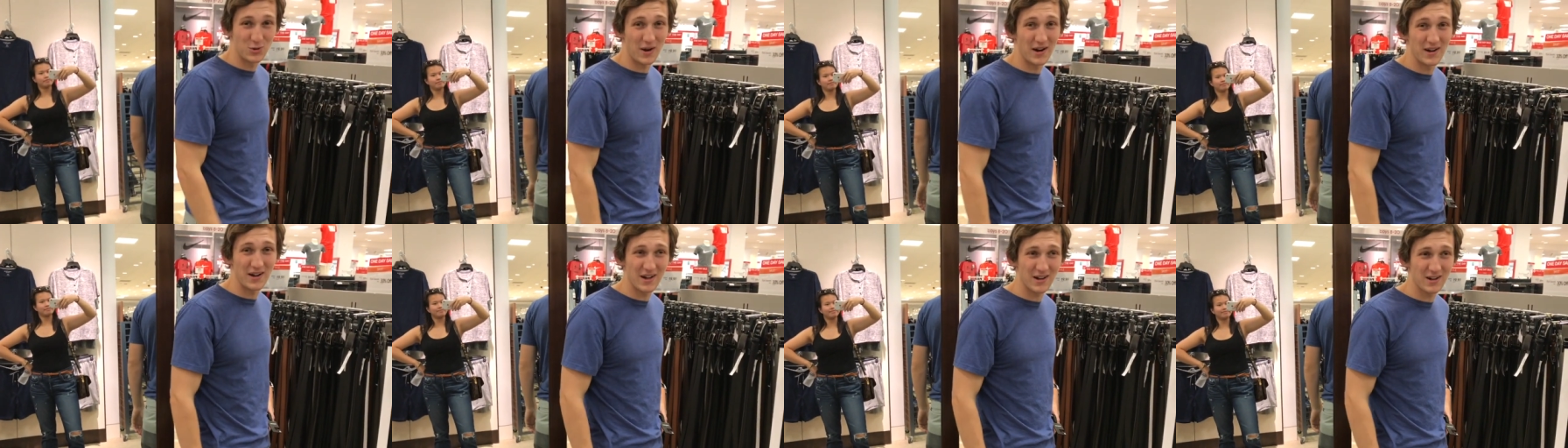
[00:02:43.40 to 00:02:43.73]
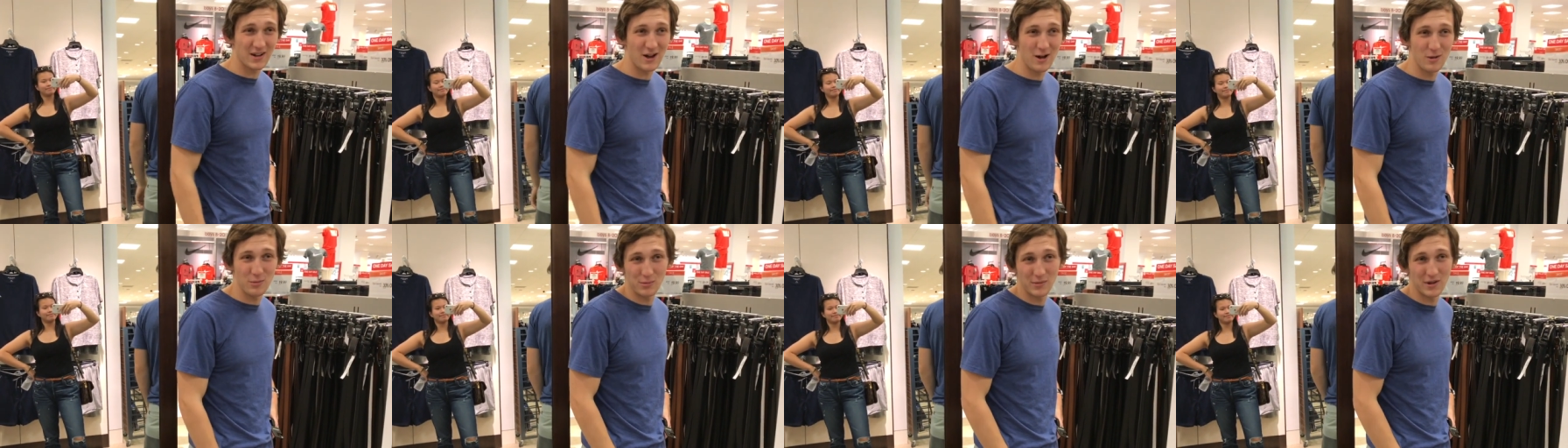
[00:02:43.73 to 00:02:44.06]
Do I not
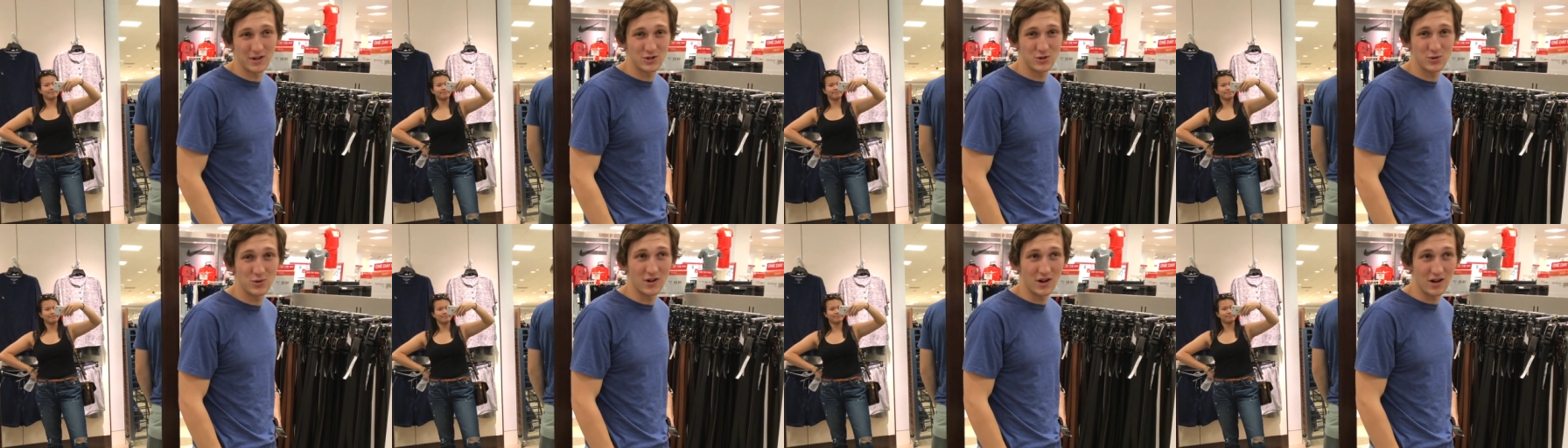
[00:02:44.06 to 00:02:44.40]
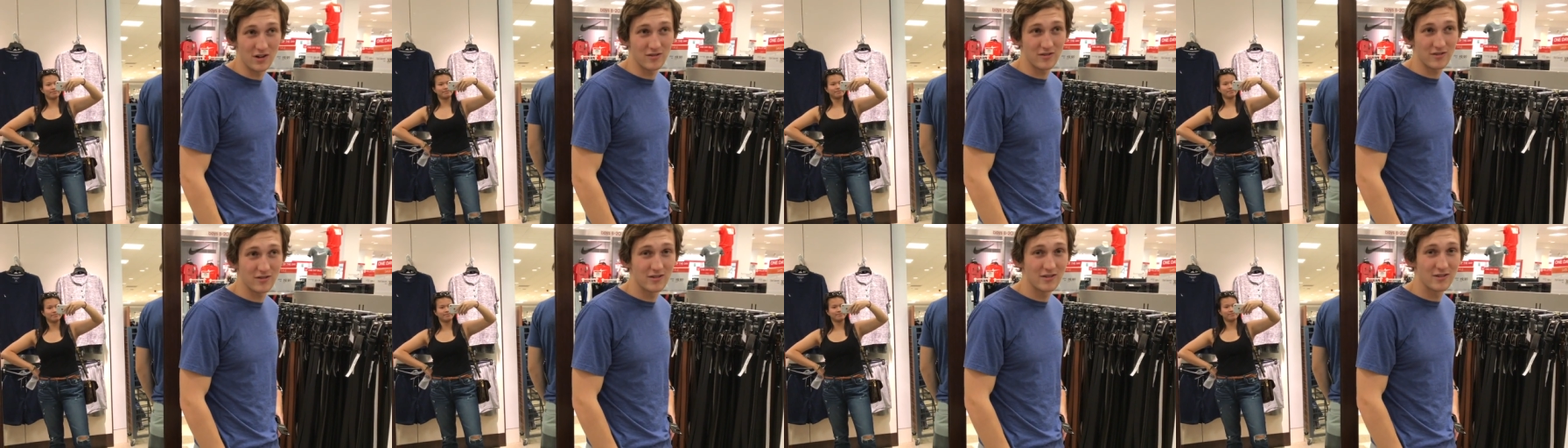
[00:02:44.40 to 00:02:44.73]
compliment you
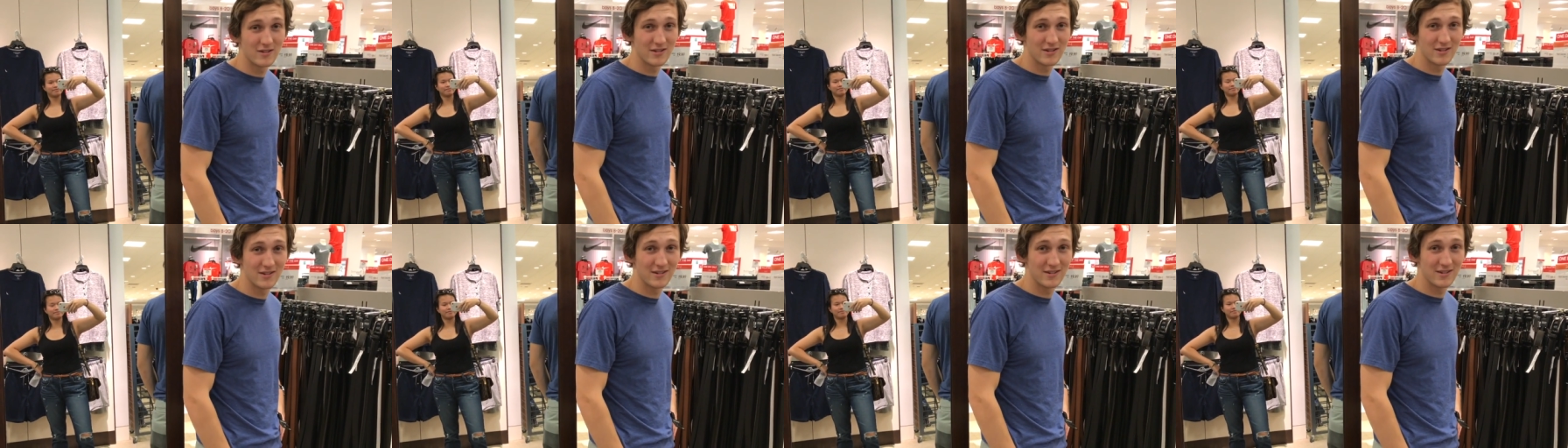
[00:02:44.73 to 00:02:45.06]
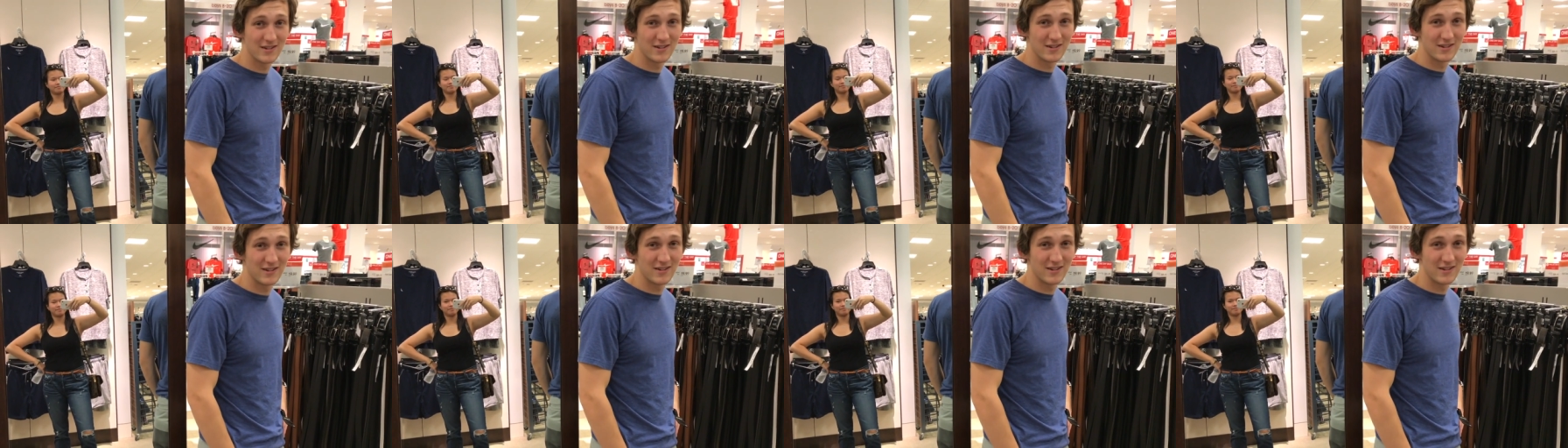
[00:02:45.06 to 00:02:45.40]
enough?
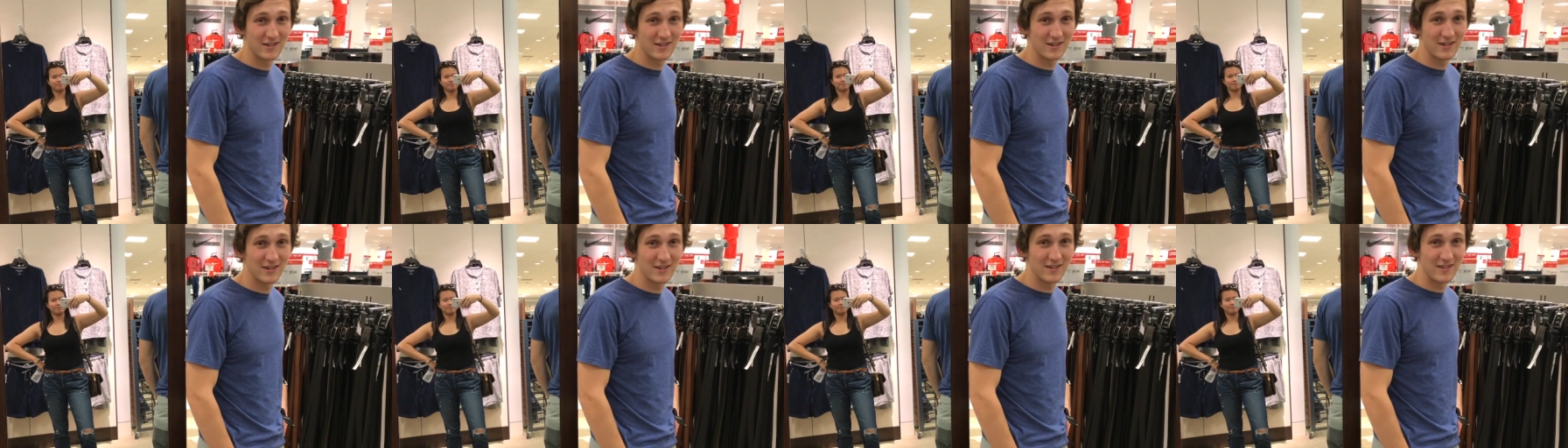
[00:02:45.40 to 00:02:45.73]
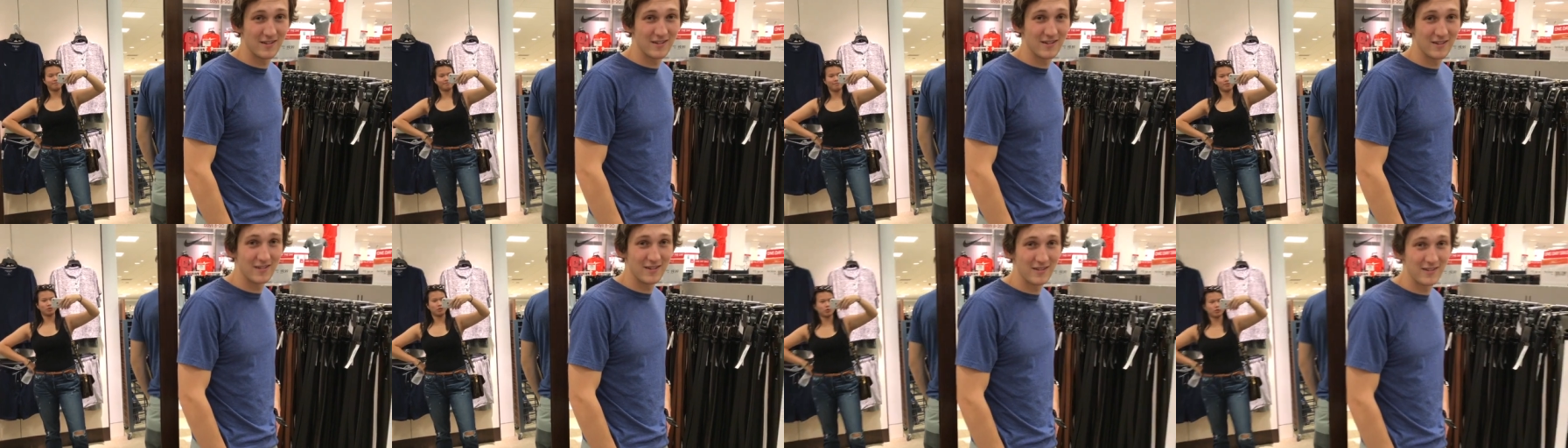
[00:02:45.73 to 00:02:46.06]

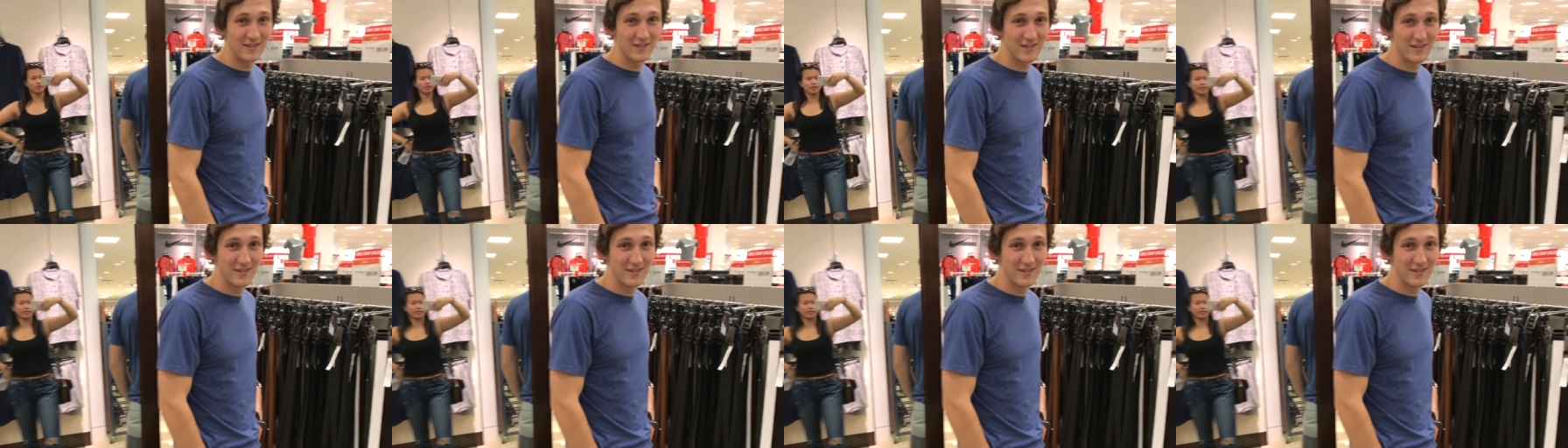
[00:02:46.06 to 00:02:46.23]
You were